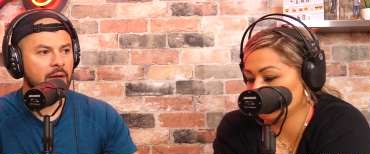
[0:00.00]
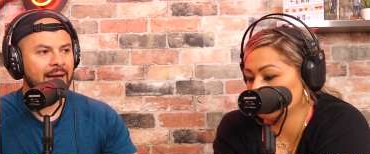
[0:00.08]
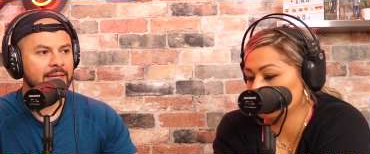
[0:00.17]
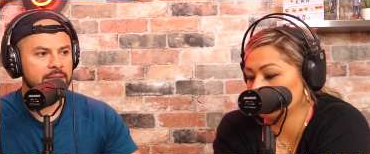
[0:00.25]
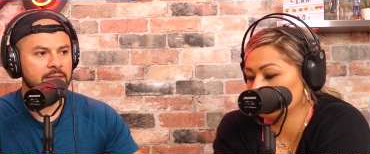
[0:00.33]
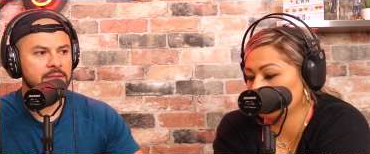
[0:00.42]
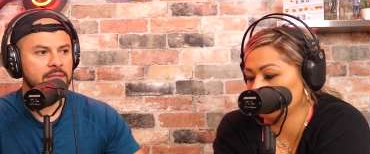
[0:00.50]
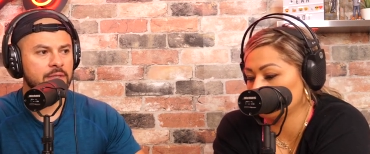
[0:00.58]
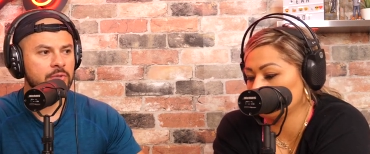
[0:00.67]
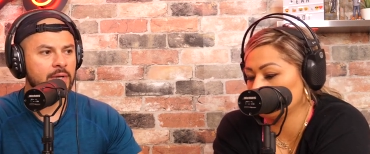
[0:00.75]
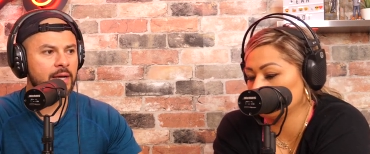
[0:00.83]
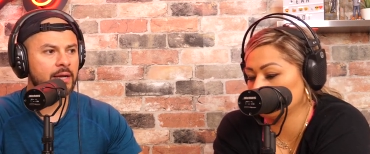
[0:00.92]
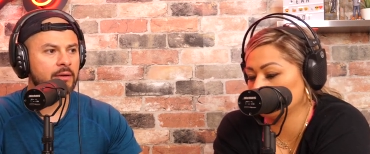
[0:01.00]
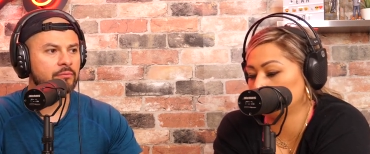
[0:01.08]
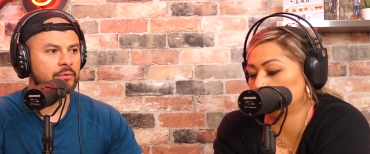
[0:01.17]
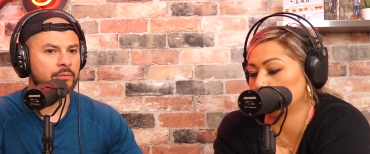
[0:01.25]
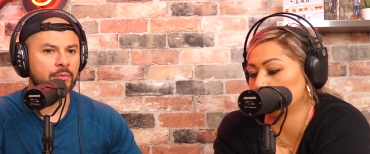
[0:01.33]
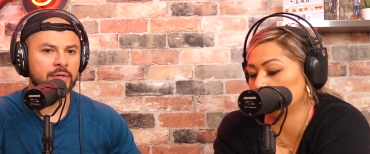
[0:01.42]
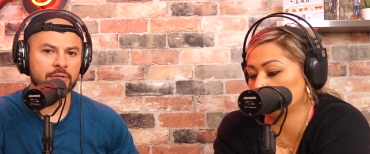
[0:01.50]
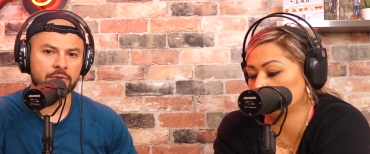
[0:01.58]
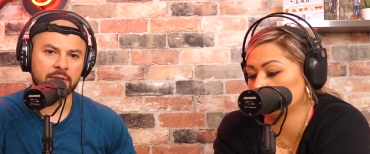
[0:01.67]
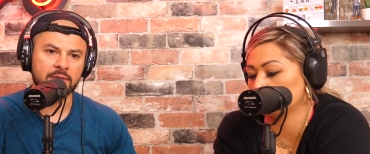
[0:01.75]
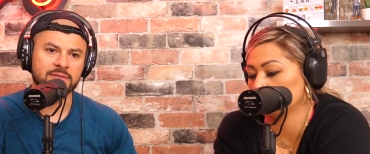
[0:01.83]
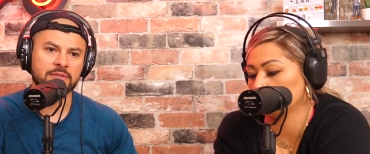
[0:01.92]
Speaker 1: ideas that you have, mm-hmm. where, where mm-hmm.
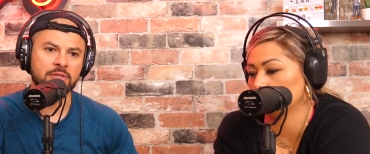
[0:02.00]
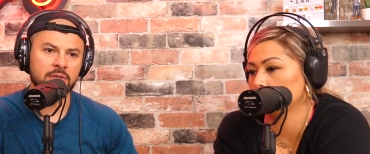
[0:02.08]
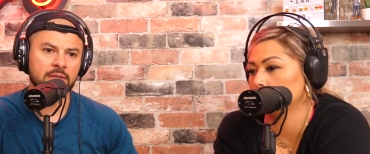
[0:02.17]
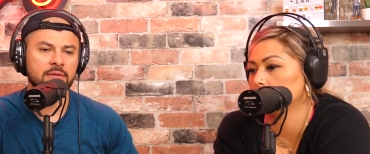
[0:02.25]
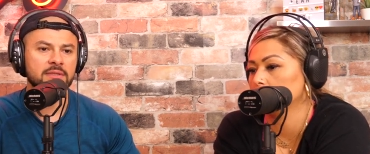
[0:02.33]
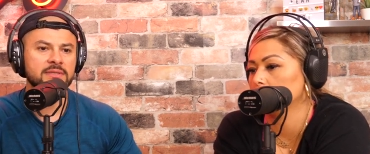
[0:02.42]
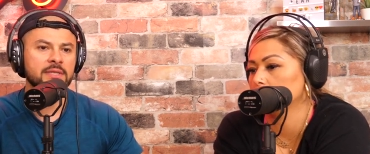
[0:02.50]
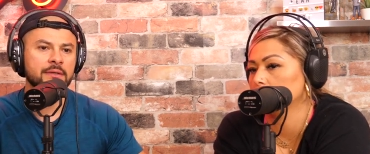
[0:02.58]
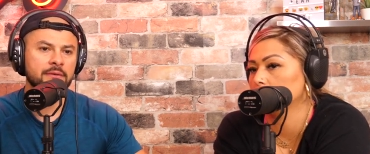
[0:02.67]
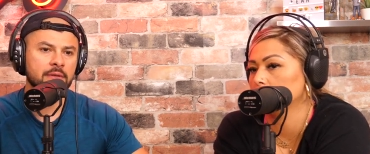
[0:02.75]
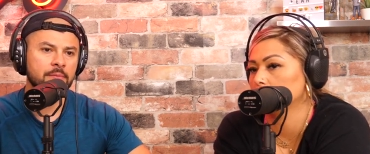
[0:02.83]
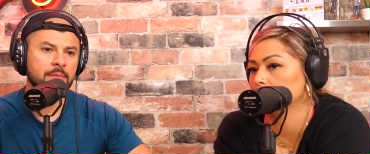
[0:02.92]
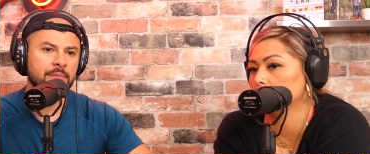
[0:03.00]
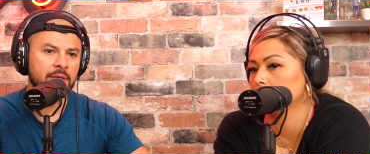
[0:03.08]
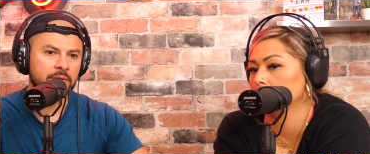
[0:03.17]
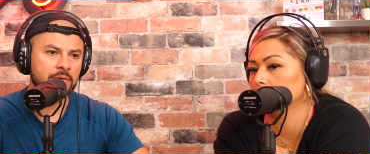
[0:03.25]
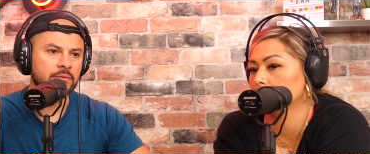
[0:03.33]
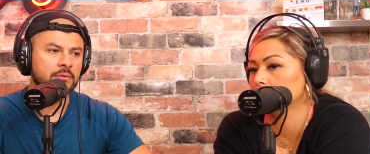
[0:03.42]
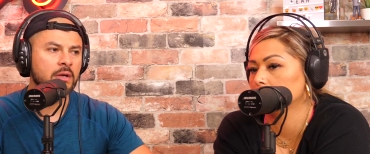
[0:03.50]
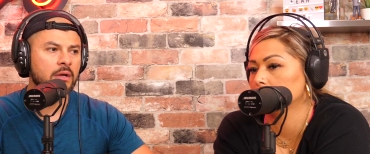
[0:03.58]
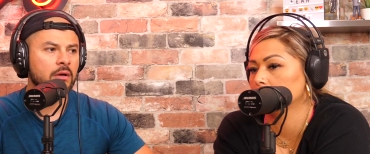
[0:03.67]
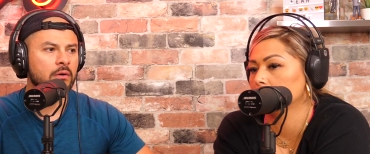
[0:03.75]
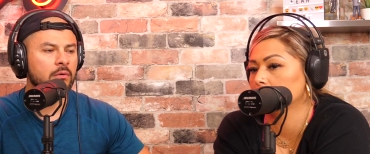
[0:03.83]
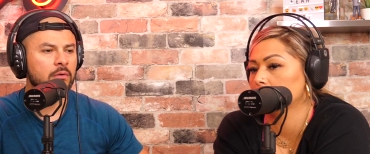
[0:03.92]
you're you're literally sending them a menu
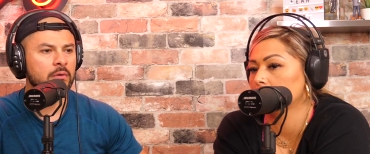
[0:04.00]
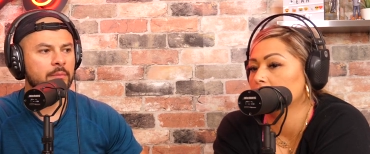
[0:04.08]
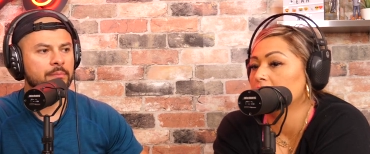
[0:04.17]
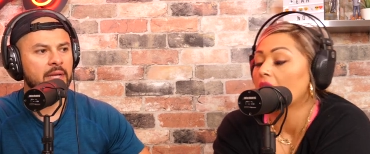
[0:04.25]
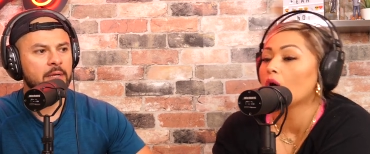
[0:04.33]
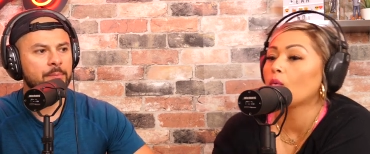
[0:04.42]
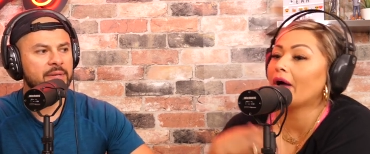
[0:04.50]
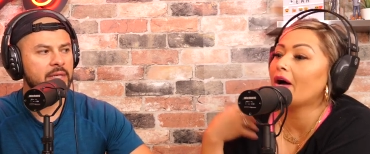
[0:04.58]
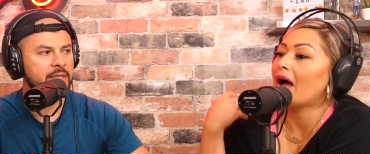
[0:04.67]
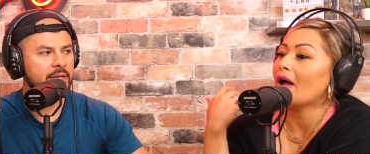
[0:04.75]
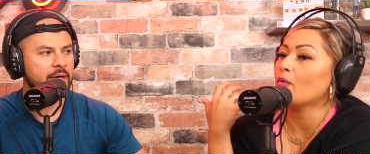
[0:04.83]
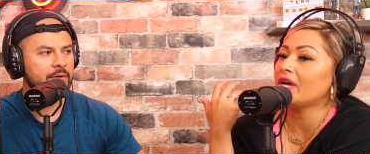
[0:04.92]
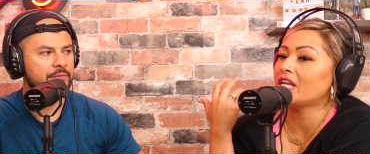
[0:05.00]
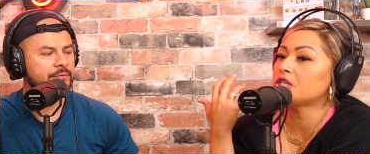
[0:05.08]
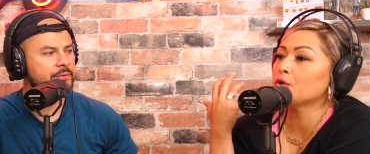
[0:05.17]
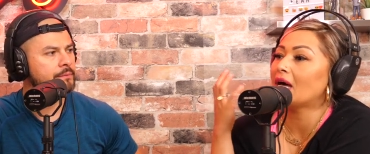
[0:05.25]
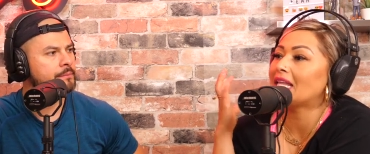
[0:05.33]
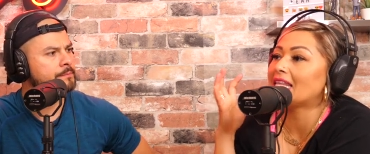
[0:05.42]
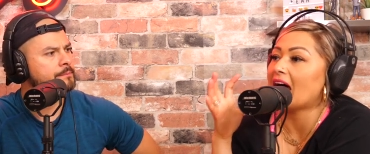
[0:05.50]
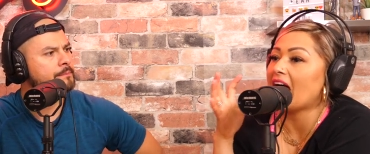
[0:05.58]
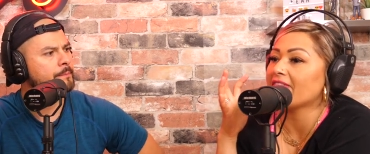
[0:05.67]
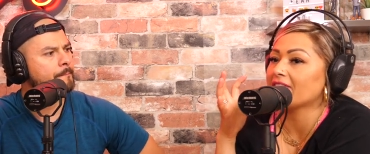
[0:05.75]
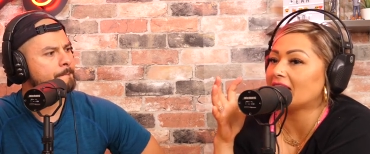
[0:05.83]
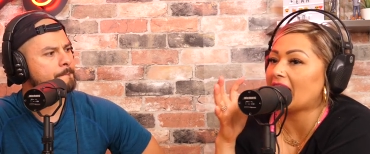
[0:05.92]
or like a well, PDF. I want to do a
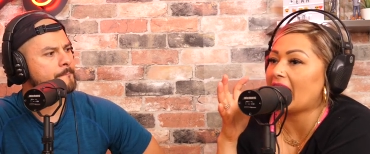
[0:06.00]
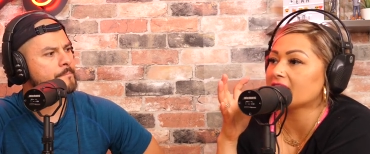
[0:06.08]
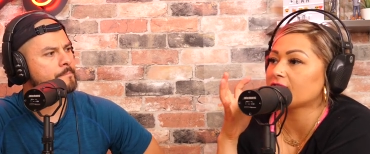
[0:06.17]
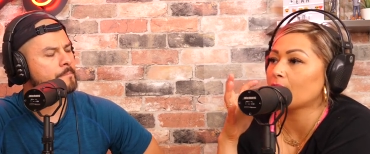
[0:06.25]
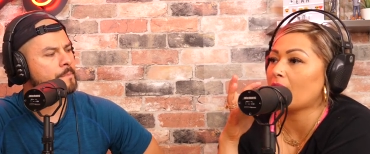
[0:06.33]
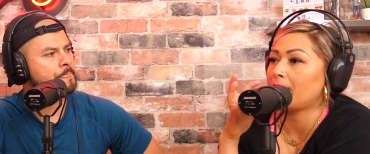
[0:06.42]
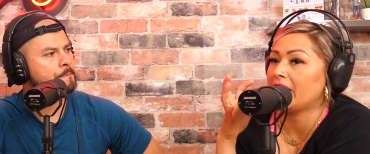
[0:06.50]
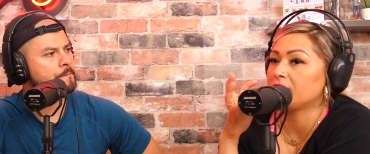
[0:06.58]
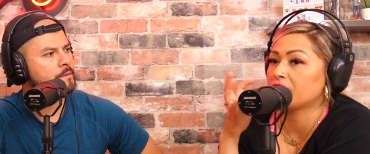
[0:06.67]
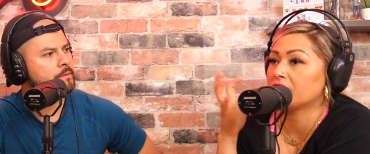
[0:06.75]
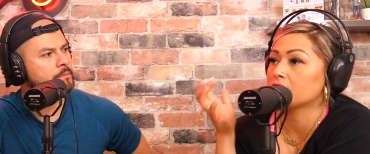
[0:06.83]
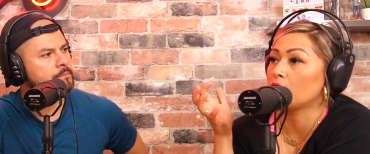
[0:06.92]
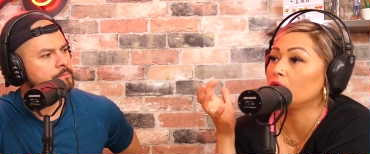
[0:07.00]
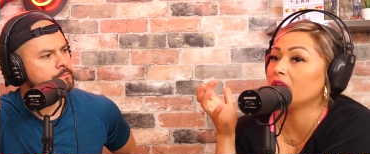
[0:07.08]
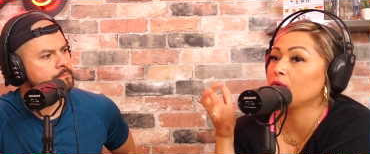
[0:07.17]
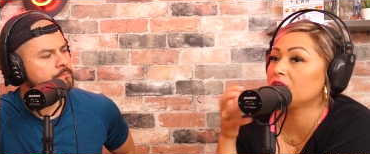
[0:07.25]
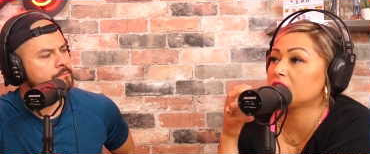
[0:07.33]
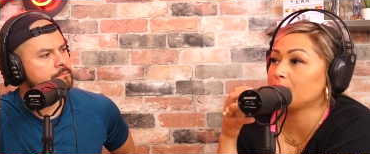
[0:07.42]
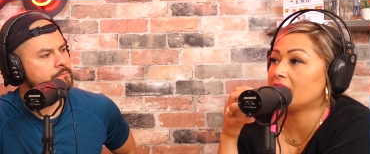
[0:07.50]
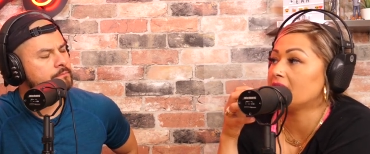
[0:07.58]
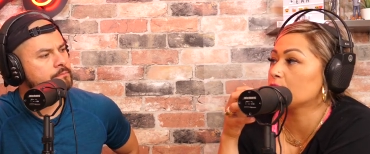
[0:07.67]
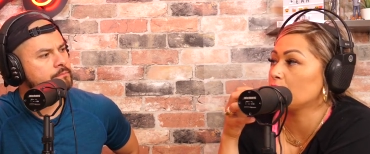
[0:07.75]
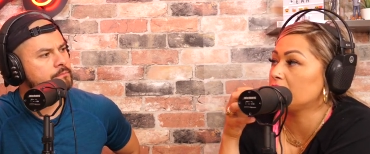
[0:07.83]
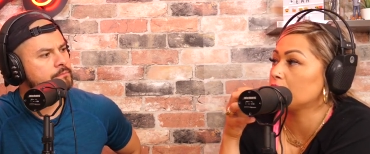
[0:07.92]
Speaker 2: live class for my patrons only, which
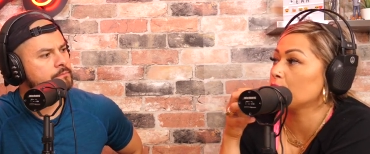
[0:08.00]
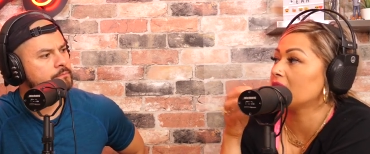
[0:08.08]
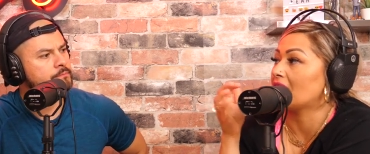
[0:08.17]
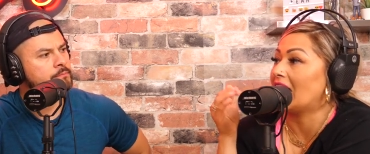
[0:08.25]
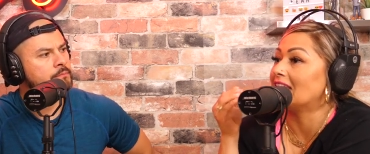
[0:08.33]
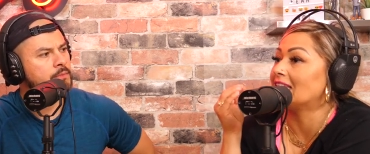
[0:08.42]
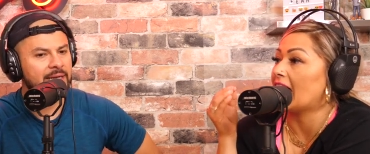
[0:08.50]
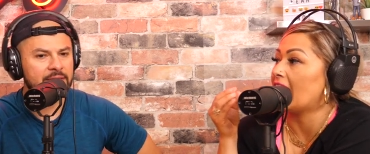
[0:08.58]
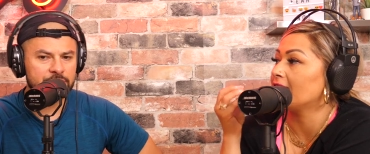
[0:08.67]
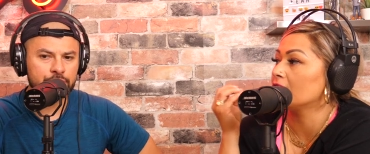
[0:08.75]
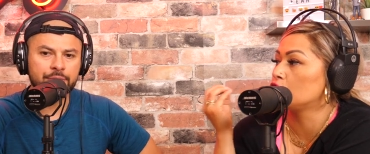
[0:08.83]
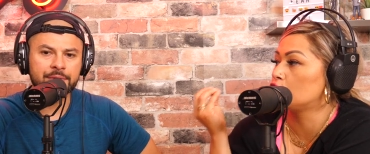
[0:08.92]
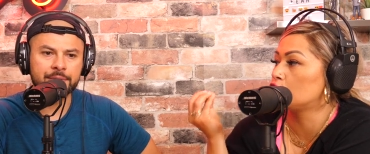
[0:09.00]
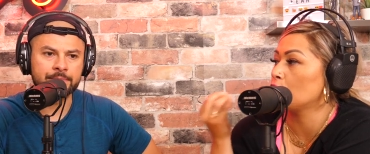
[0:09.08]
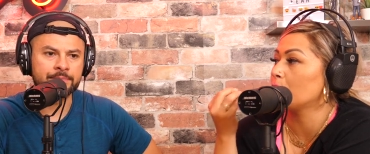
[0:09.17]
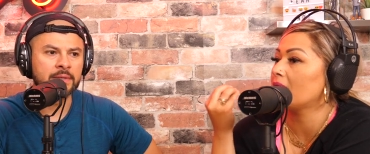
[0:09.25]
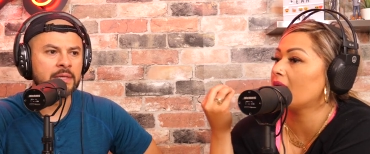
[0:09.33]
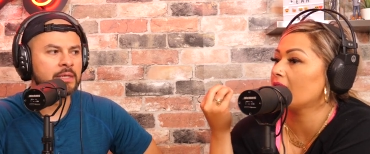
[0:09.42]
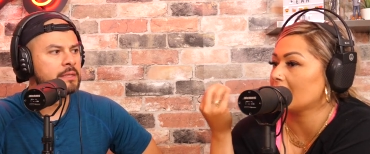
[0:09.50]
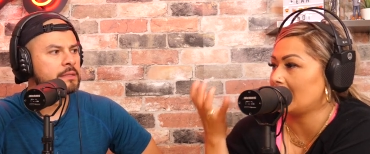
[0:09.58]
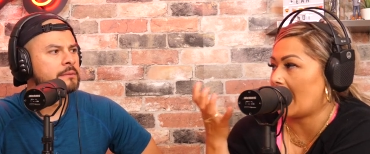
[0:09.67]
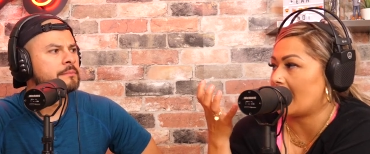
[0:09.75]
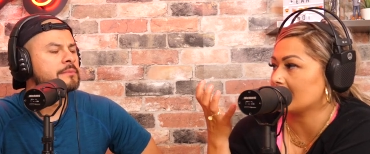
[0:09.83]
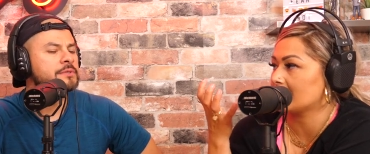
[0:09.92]
means we do an, a live like a Zumba
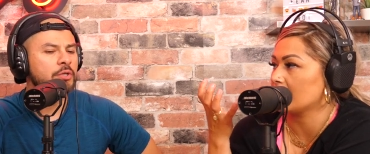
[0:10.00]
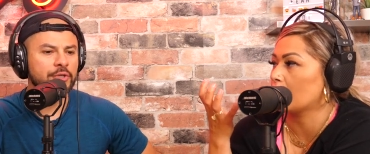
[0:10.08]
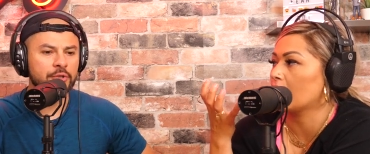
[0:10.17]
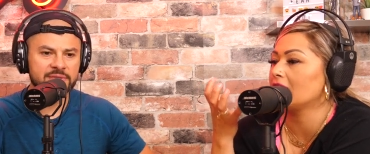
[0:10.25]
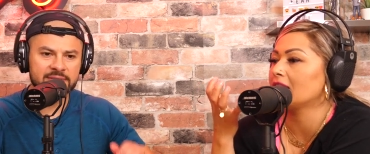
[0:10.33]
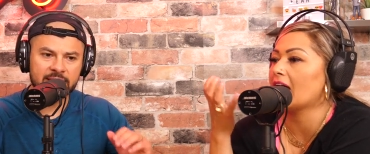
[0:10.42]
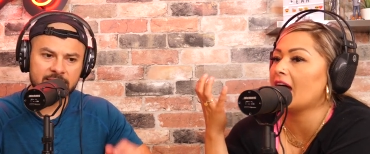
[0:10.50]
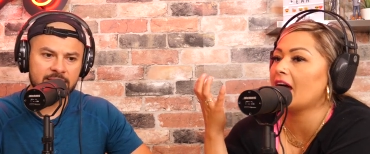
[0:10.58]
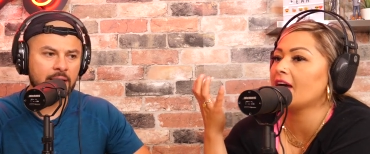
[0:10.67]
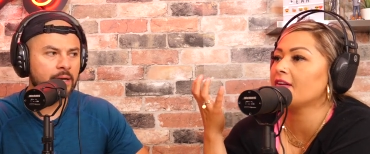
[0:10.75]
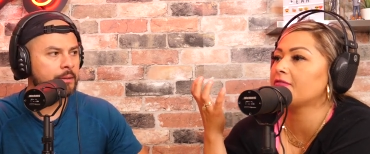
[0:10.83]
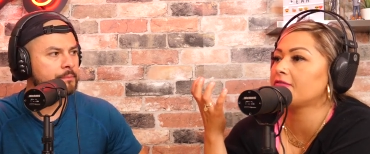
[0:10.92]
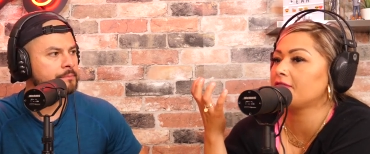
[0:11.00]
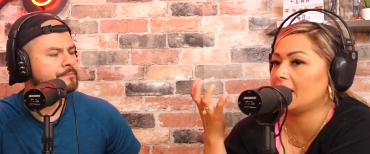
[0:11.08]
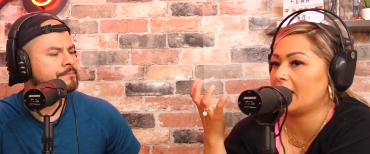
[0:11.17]
class. So you'll a set live, a time.